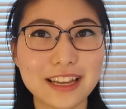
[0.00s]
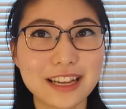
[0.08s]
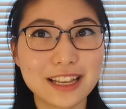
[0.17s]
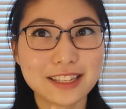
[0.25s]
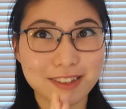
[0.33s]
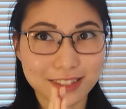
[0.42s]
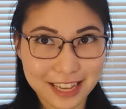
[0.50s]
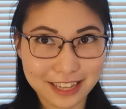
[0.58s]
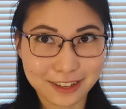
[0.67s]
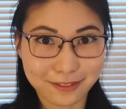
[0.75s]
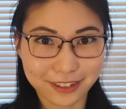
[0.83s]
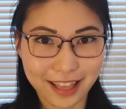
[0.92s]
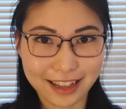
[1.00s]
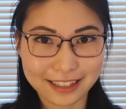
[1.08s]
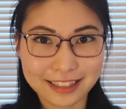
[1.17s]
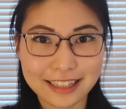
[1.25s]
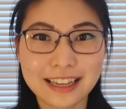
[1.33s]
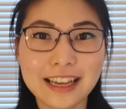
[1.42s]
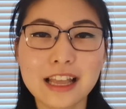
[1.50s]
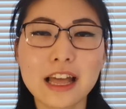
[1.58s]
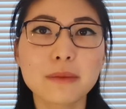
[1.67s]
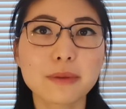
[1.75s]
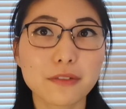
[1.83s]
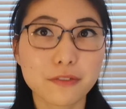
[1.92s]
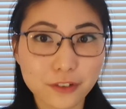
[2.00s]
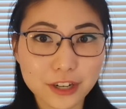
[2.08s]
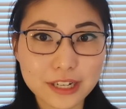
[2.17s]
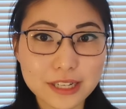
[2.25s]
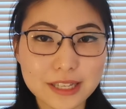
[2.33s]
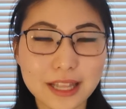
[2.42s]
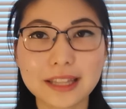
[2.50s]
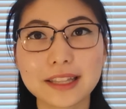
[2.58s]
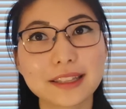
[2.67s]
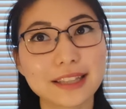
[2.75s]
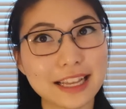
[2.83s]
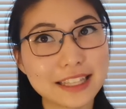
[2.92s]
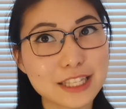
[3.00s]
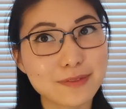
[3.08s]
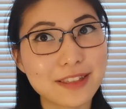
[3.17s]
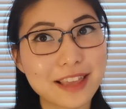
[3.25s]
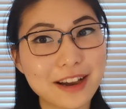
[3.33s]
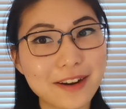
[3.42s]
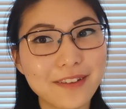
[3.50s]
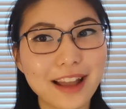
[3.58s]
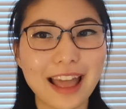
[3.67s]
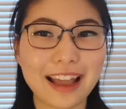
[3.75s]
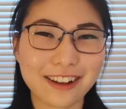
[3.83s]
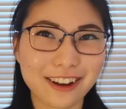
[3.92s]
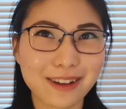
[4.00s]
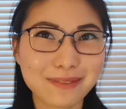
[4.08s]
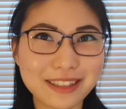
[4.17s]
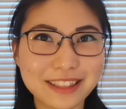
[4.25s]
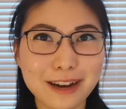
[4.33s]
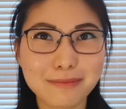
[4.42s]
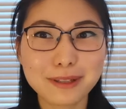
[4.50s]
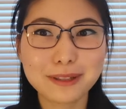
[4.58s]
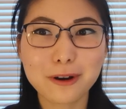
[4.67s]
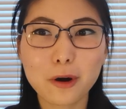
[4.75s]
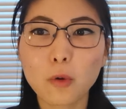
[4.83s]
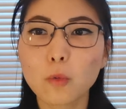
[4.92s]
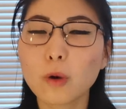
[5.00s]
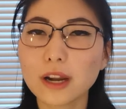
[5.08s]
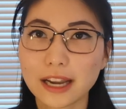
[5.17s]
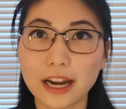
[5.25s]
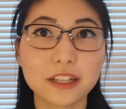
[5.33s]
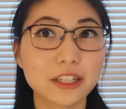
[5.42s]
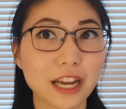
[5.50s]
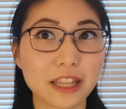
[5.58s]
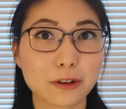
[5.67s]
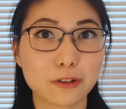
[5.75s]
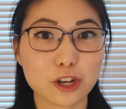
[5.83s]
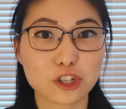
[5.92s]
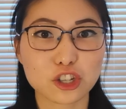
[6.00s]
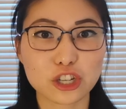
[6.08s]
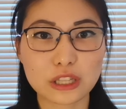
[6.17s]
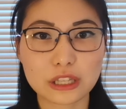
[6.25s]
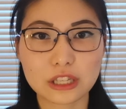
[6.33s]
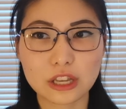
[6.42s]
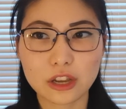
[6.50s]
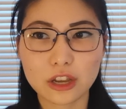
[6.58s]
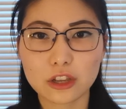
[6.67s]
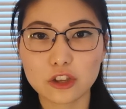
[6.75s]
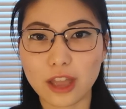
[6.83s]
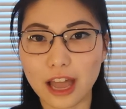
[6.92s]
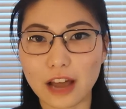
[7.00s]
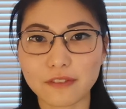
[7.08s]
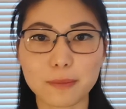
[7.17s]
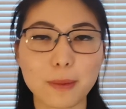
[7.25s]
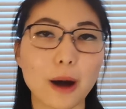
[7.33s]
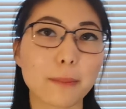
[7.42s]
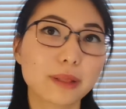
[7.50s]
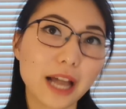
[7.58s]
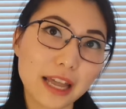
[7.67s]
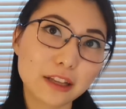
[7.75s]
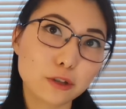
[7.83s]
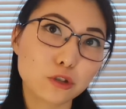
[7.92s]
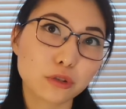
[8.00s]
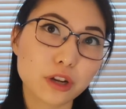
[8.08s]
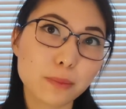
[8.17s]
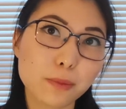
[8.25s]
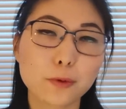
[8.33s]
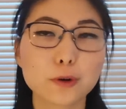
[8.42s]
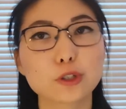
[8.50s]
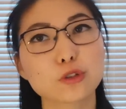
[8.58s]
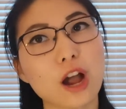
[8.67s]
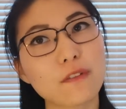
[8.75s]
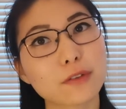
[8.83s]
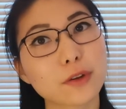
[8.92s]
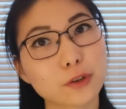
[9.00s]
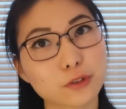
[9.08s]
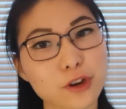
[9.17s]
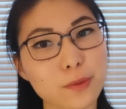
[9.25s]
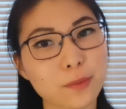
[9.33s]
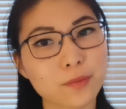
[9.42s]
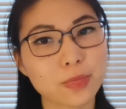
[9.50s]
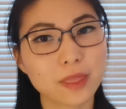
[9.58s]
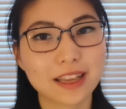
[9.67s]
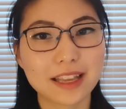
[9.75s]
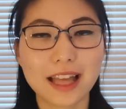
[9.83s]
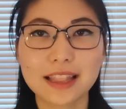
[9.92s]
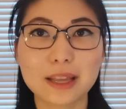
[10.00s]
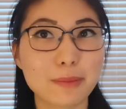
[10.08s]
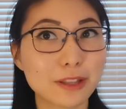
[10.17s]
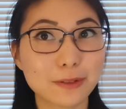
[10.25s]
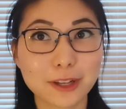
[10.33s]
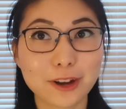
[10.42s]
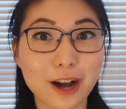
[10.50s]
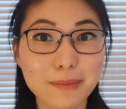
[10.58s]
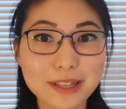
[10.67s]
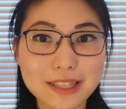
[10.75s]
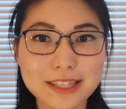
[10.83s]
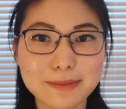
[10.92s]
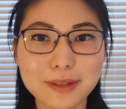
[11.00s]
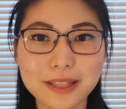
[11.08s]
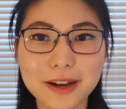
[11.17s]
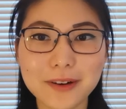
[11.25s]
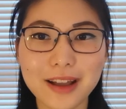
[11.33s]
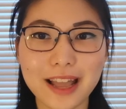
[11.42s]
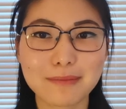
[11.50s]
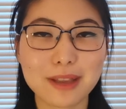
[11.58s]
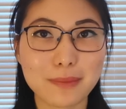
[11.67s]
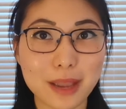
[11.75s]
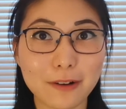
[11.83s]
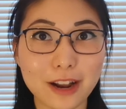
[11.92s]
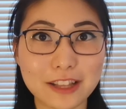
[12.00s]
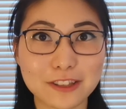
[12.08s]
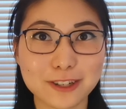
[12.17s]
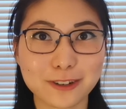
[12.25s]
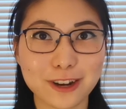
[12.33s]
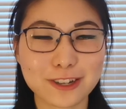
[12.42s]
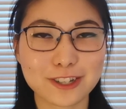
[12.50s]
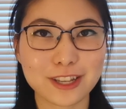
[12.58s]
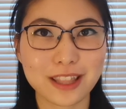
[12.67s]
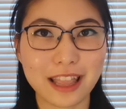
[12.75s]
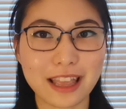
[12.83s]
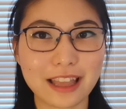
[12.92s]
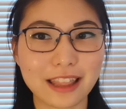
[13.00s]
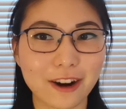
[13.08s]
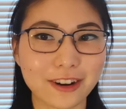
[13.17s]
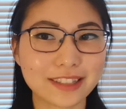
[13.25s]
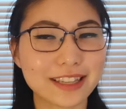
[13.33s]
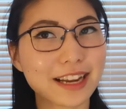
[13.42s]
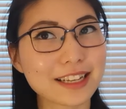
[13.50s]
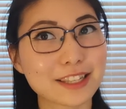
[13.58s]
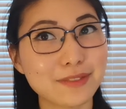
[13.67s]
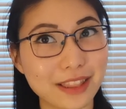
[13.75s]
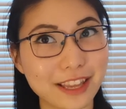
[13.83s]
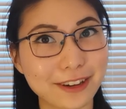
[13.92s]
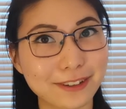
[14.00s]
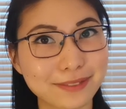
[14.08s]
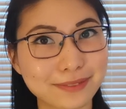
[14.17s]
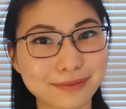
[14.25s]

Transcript: So stay tuned for that. But first, like this video and comment down below what other kind of questions you have about planning a trip or traveling with a group. Let me know in the comments below and maybe I'll answer your question in our next video.